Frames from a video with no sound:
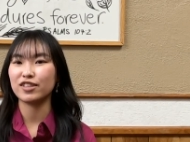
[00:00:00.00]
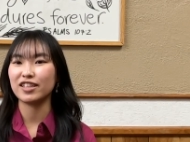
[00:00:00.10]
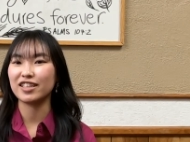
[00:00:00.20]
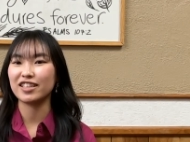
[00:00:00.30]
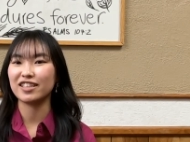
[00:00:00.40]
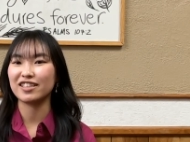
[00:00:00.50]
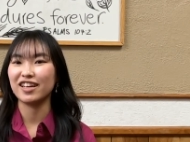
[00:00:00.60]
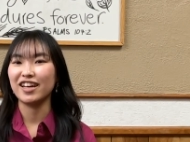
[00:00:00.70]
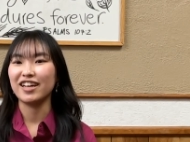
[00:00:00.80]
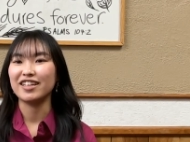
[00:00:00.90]
Okay. Then,
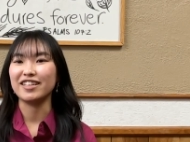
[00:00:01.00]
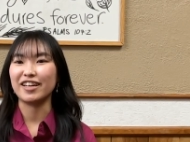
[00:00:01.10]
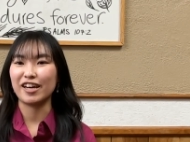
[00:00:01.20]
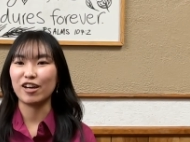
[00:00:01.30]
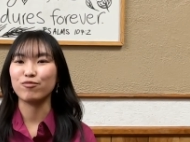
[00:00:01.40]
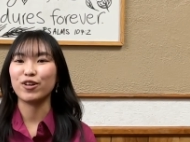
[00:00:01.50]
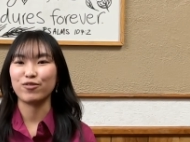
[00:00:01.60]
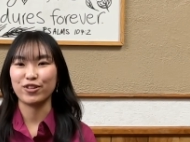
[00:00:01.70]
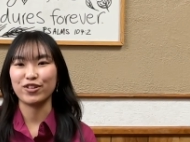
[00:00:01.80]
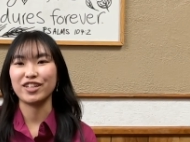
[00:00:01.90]
yeah, I'm
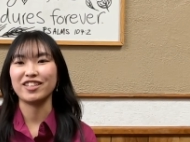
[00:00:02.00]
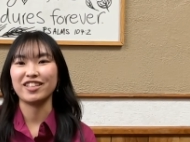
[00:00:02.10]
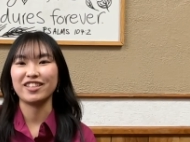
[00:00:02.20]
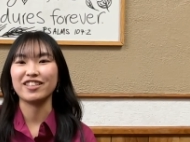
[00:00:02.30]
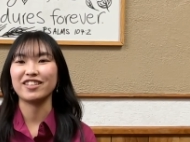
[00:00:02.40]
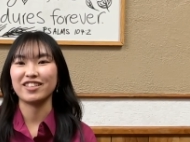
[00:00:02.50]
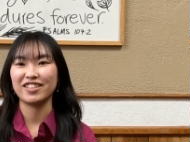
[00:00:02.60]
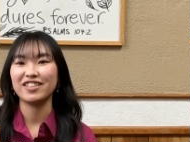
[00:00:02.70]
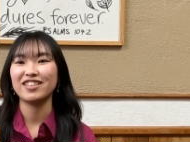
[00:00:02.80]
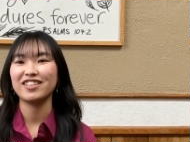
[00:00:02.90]
having fun in here. Have a
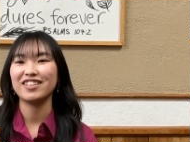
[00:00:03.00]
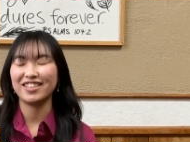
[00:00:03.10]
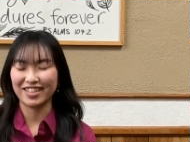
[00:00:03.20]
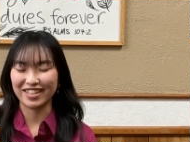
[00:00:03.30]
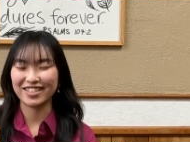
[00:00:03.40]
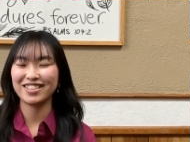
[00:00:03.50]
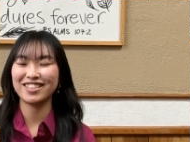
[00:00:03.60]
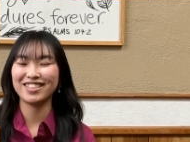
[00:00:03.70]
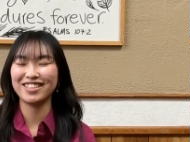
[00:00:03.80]
good time? Yeah. Outstanding.